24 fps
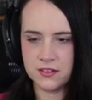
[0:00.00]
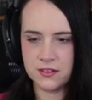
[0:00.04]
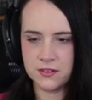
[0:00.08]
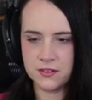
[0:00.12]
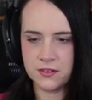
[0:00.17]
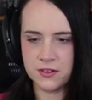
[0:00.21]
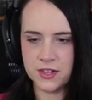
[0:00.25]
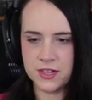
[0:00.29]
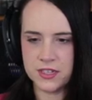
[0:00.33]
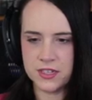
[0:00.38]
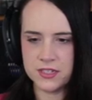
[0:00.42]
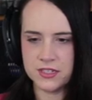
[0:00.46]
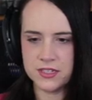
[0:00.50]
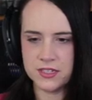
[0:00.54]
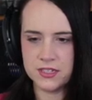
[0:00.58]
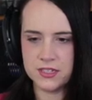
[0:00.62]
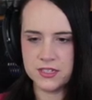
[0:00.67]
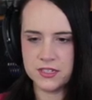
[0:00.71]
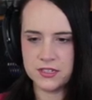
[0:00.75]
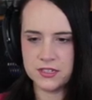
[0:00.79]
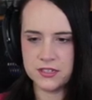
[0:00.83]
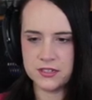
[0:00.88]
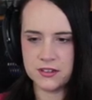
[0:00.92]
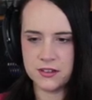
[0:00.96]
All right,
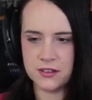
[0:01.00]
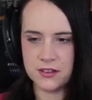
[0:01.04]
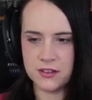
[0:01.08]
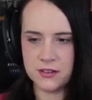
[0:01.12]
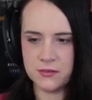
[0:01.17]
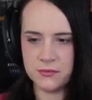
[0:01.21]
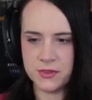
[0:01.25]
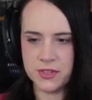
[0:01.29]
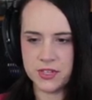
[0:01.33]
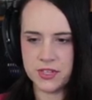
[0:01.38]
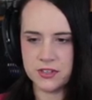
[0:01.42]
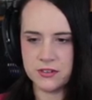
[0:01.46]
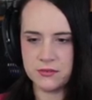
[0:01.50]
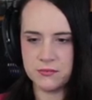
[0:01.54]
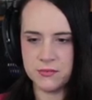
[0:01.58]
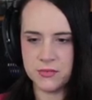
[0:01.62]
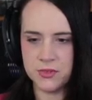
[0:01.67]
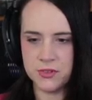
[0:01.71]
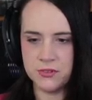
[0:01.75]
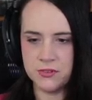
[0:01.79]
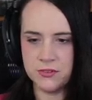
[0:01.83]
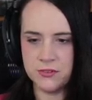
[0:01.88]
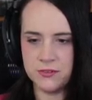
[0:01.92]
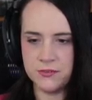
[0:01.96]
seesaw we can
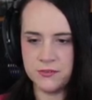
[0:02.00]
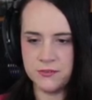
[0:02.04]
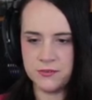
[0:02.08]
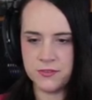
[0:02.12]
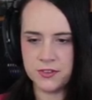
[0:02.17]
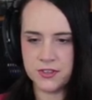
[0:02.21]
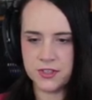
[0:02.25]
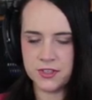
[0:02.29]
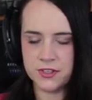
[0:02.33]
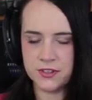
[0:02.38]
move.